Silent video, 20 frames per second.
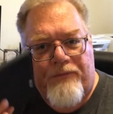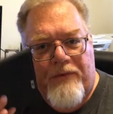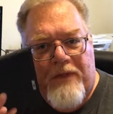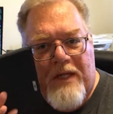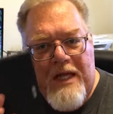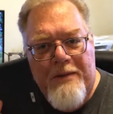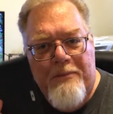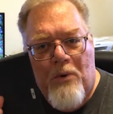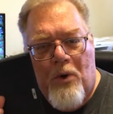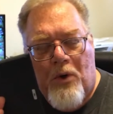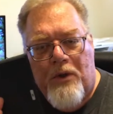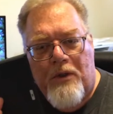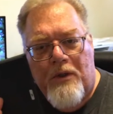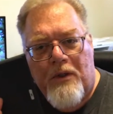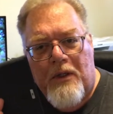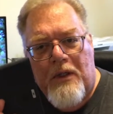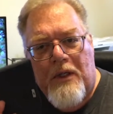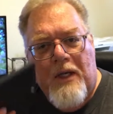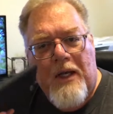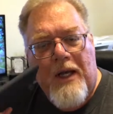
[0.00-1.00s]
keyboard
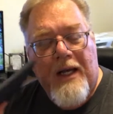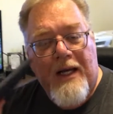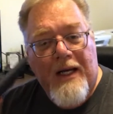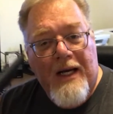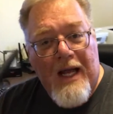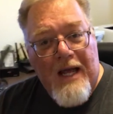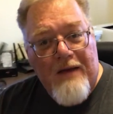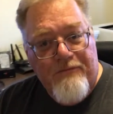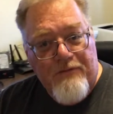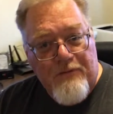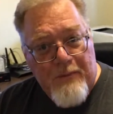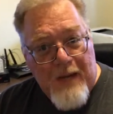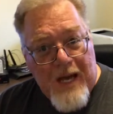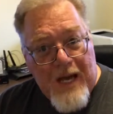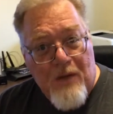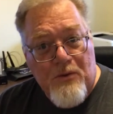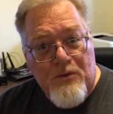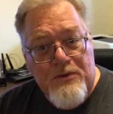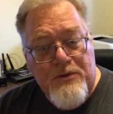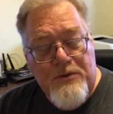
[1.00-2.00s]
and I have the
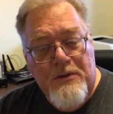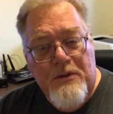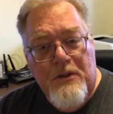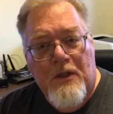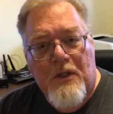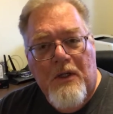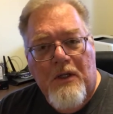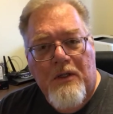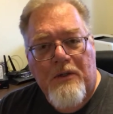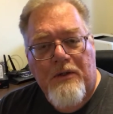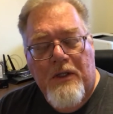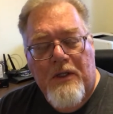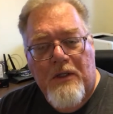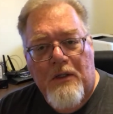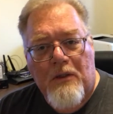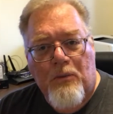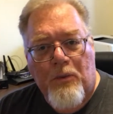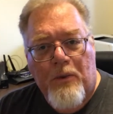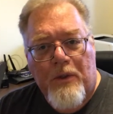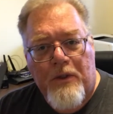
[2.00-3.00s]
mouse that
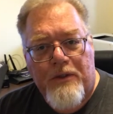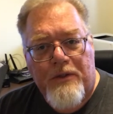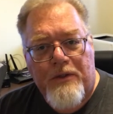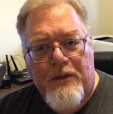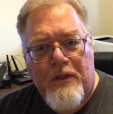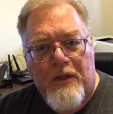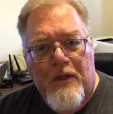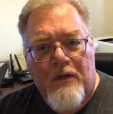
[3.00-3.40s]
with